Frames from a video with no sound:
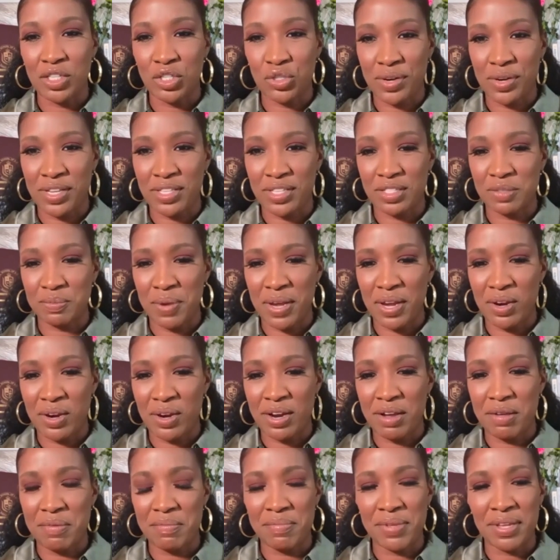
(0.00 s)

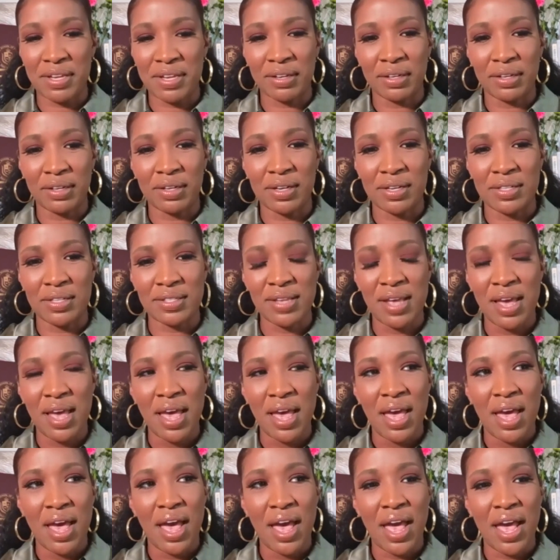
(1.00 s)
transparent, because
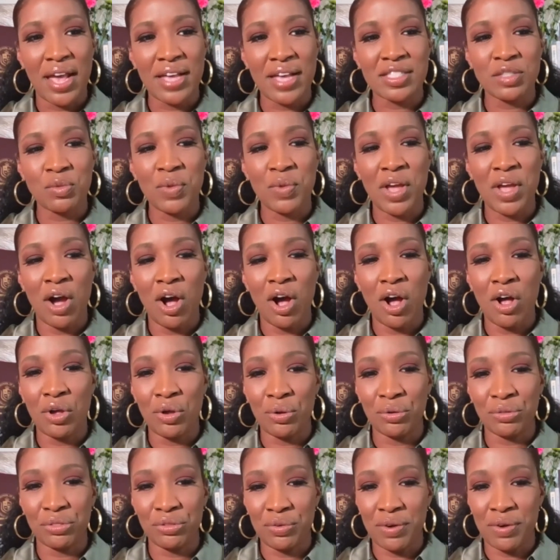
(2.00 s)
as we all
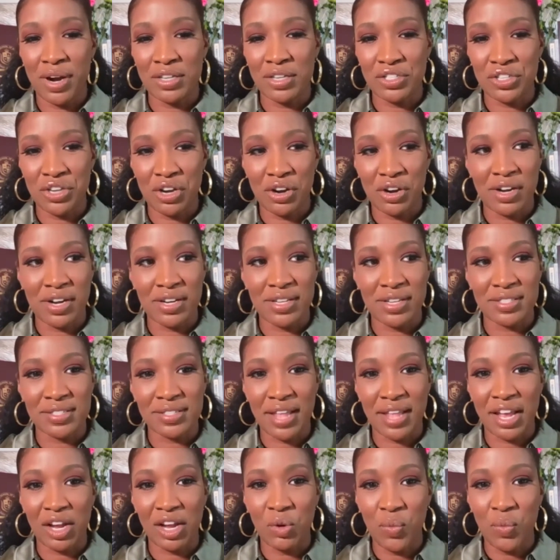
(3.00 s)
go through our journeys,
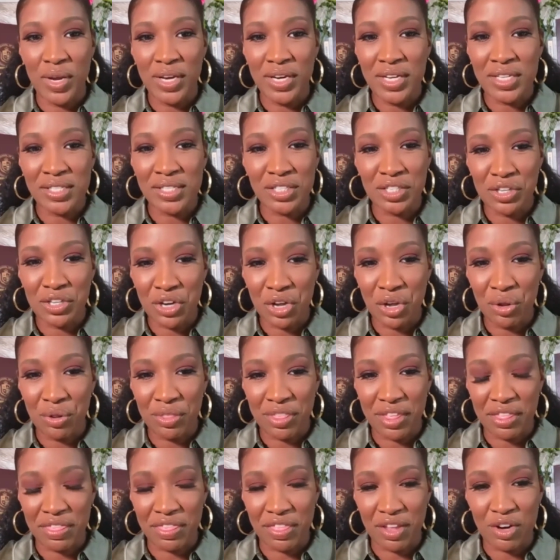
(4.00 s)
like, we need to know
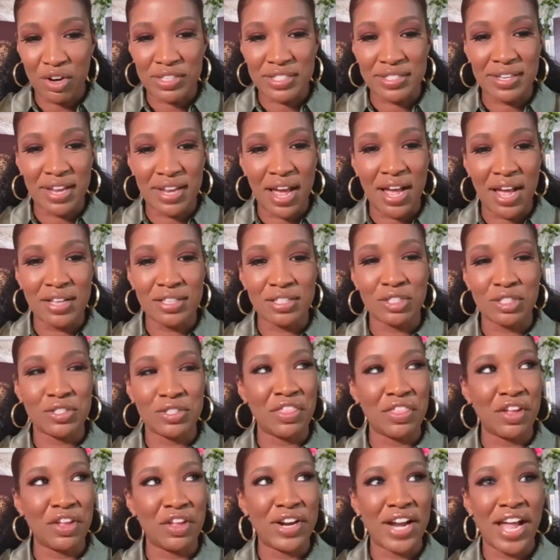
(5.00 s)
that
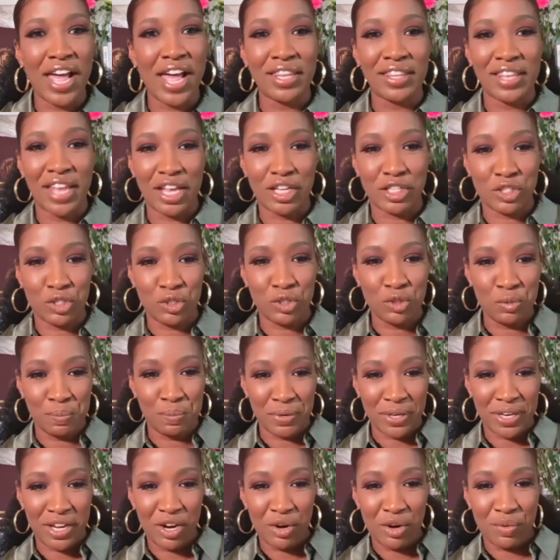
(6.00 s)
they're not like
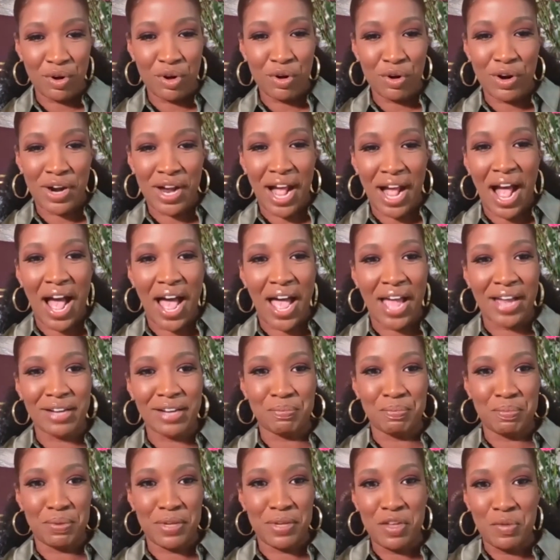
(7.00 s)
superhero god
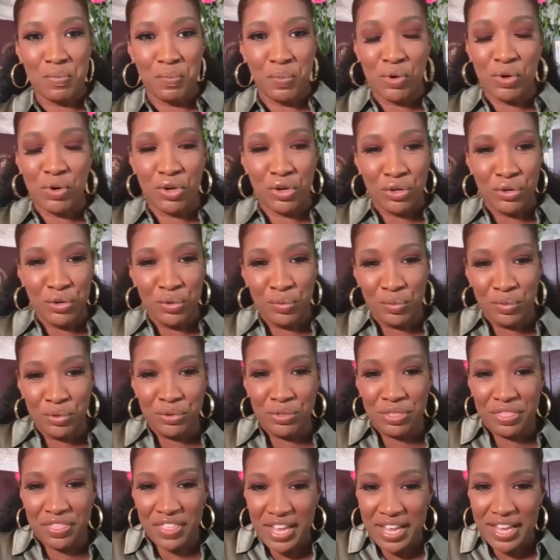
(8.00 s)
people, guru
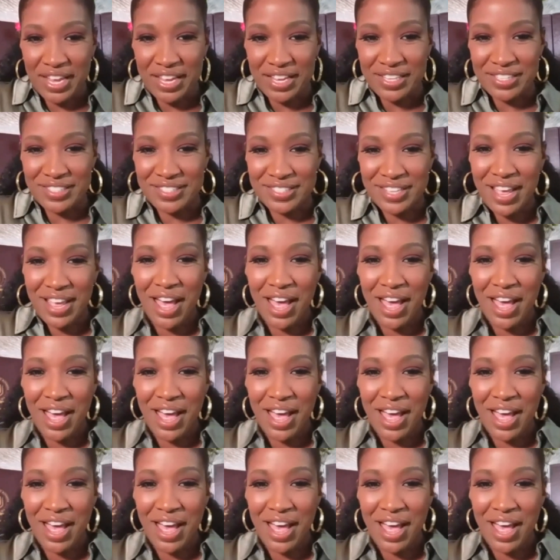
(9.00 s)
things